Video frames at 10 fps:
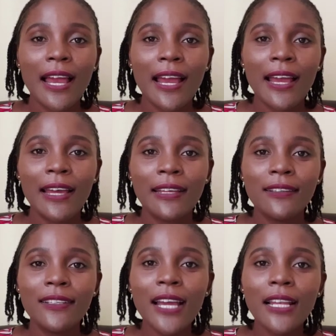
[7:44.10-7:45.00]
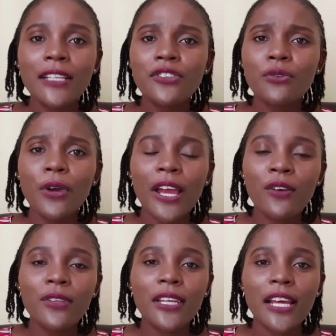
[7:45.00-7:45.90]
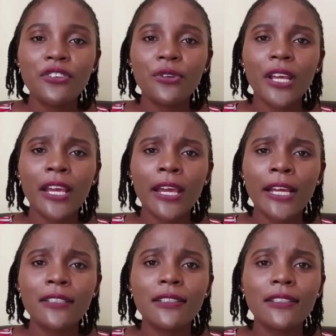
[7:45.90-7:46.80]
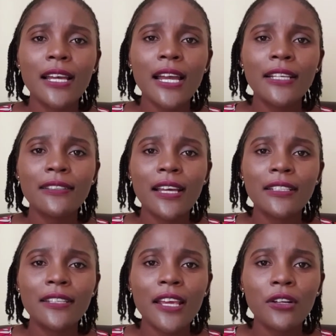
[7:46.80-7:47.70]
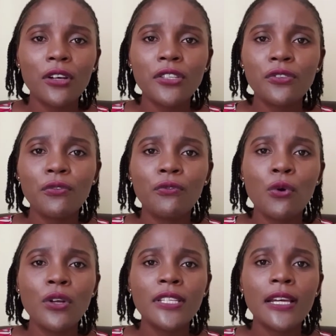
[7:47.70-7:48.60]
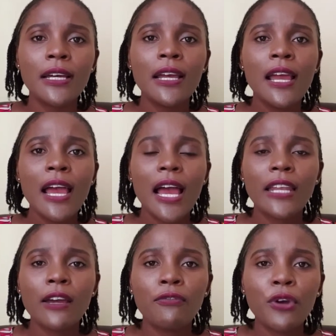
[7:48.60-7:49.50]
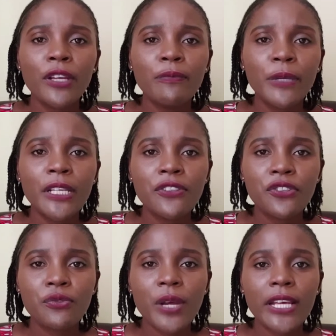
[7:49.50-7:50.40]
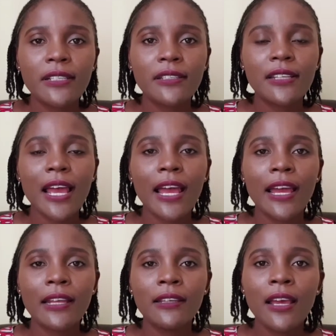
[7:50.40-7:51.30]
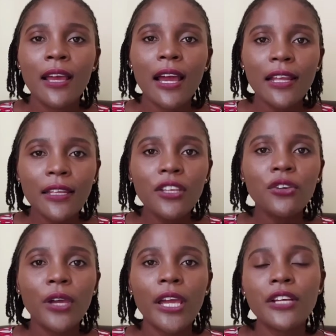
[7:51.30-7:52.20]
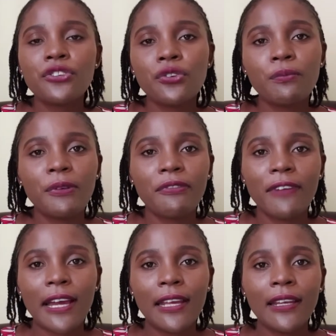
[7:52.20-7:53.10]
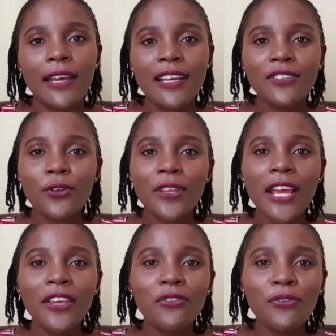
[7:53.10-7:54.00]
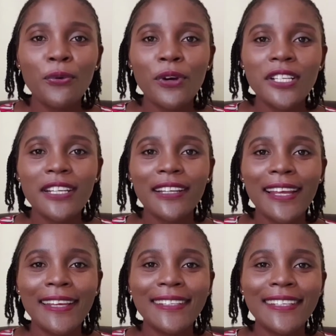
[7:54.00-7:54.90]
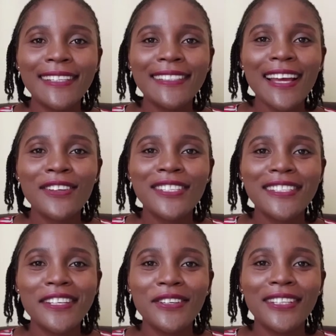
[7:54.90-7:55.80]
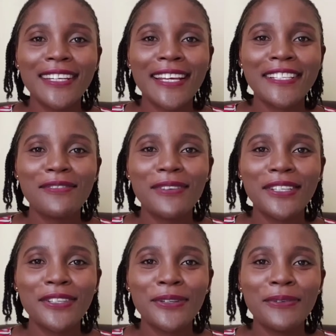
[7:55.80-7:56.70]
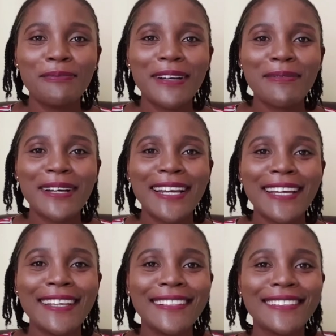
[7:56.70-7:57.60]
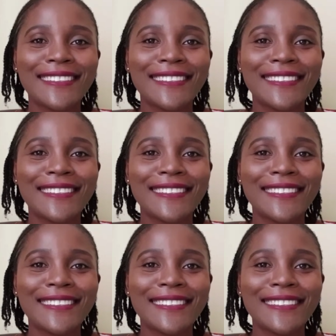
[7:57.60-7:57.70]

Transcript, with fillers: and yeah let's grow healthy natural hair exercise and take lots of water and avoid being stressed and i think your hair should be fine so thank you for watching ladies i'll see you in the next video bye bye